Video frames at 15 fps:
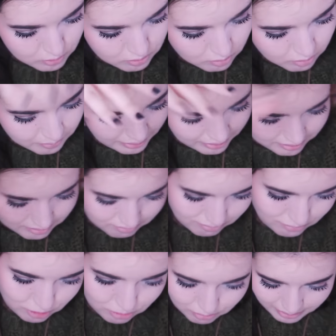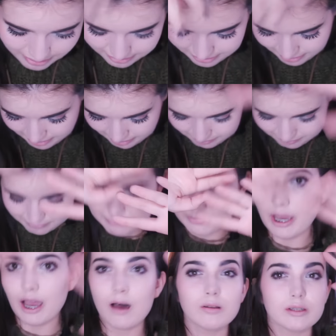Musical Beth and Nutarella,
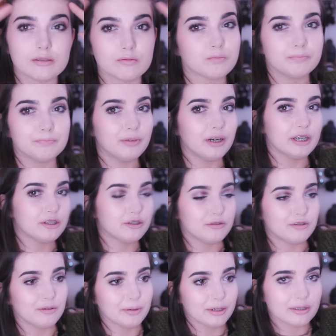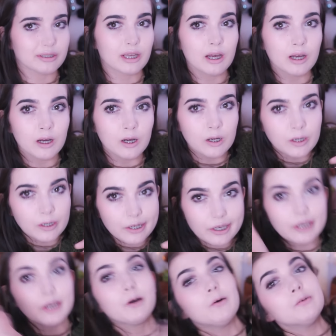countless British YouTubers.
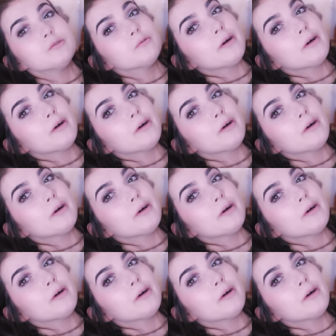He goes